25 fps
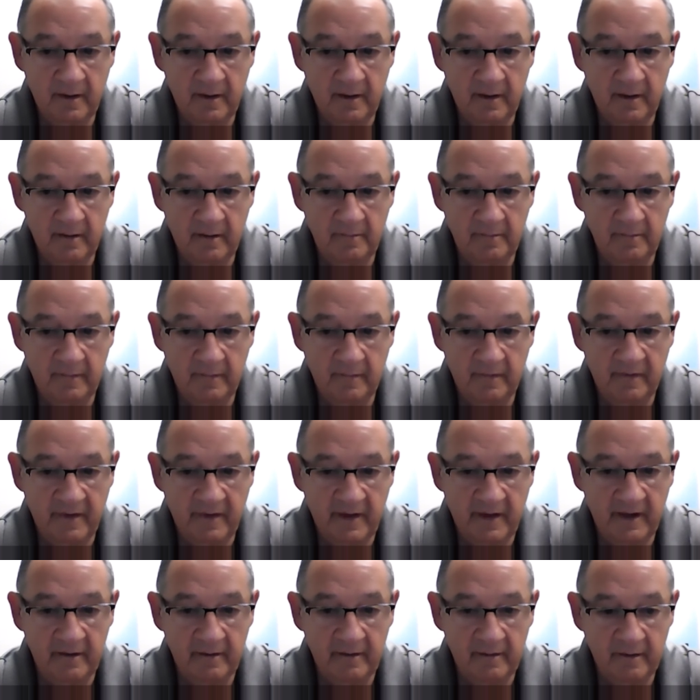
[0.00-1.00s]
And
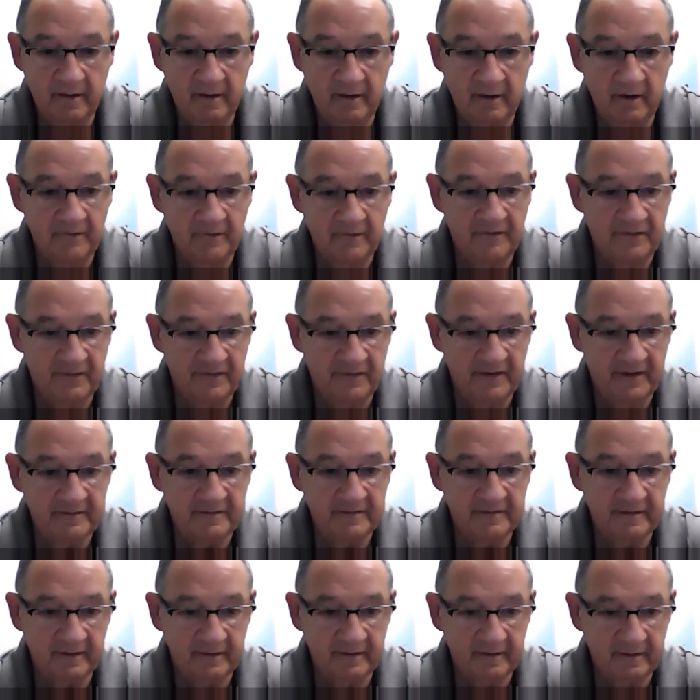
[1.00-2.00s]
that
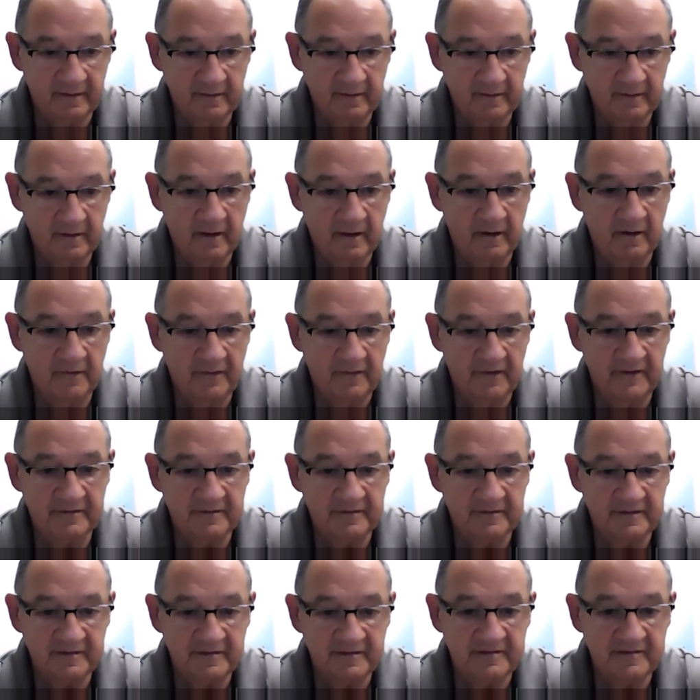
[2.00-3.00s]

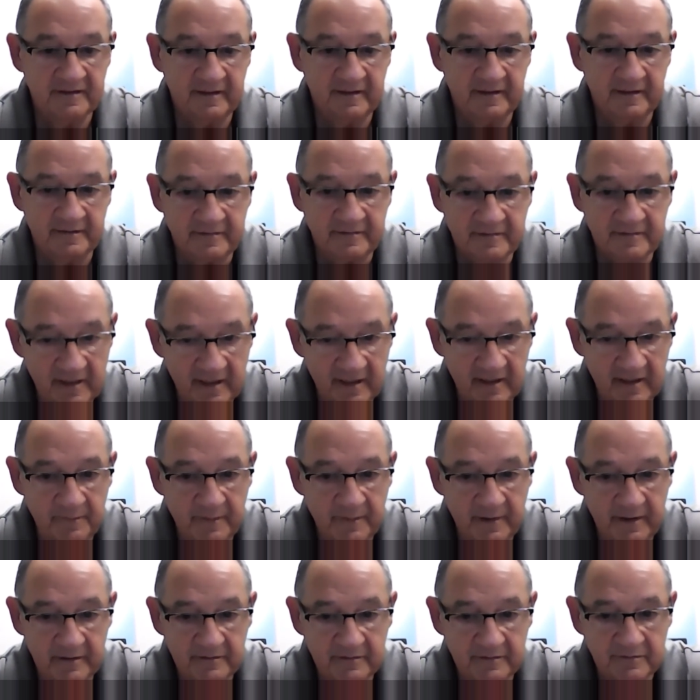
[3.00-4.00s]
authenticity inside
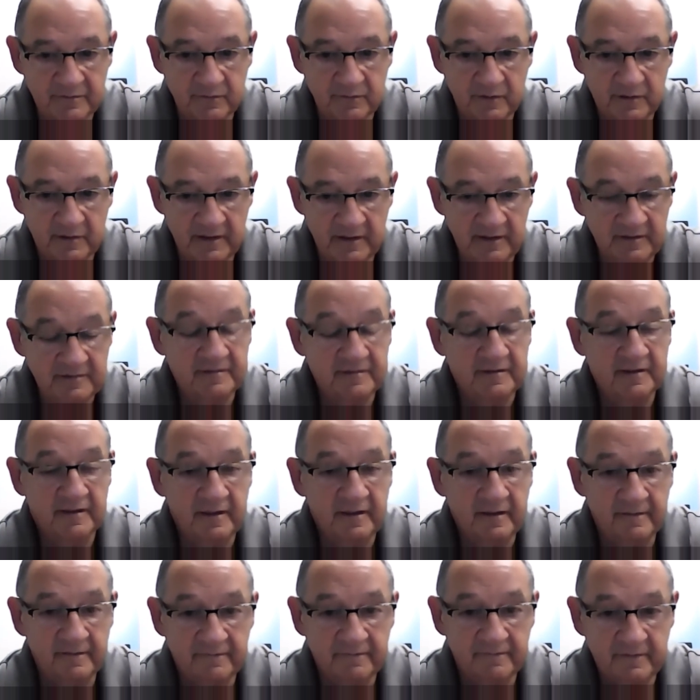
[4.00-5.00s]
me is what is the
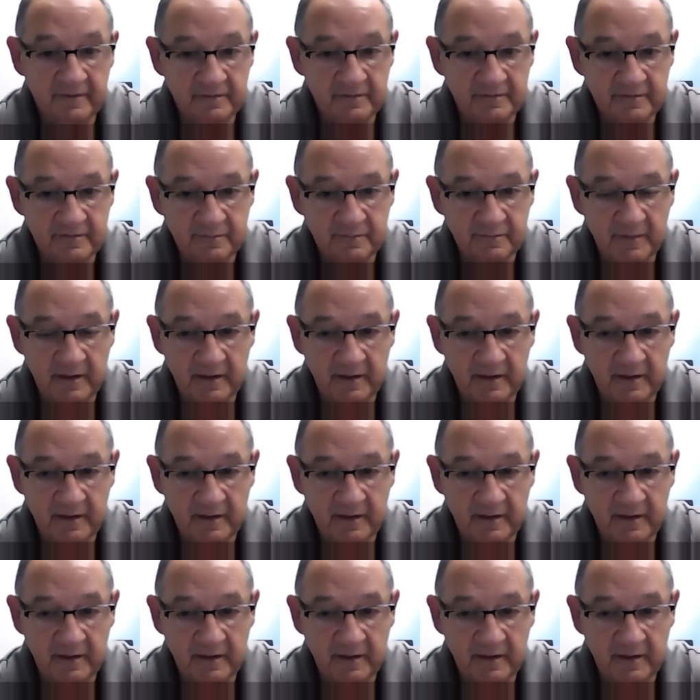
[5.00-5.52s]
gift, it's